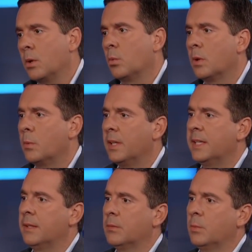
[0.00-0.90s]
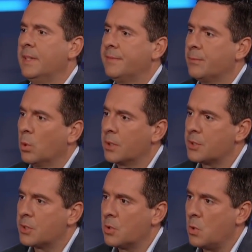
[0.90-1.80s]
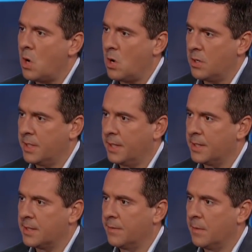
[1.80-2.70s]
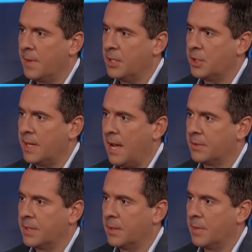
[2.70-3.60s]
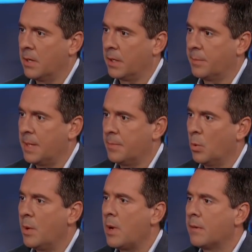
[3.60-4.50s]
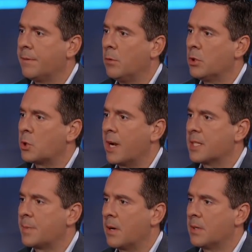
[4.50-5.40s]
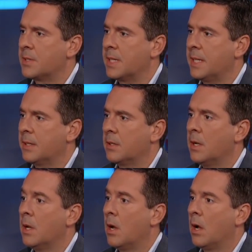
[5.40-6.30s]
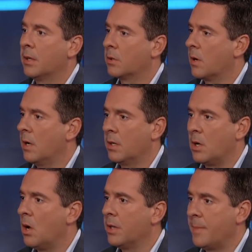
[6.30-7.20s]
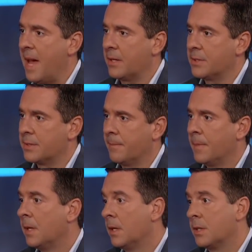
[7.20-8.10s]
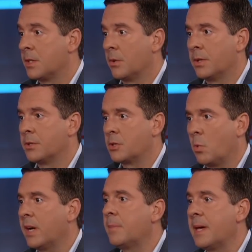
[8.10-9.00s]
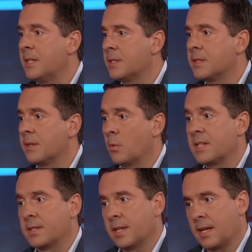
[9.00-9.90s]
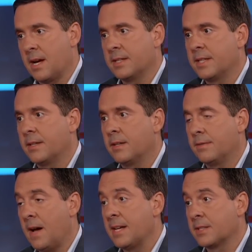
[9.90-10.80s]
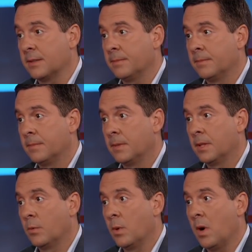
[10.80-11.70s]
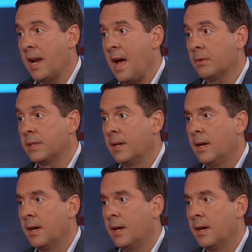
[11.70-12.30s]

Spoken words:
we've worked so hard to get this information out to the American people. We want full transparency here on all the matters. Right. So there's 20 pages of the rest of the content of the FISA that we want out.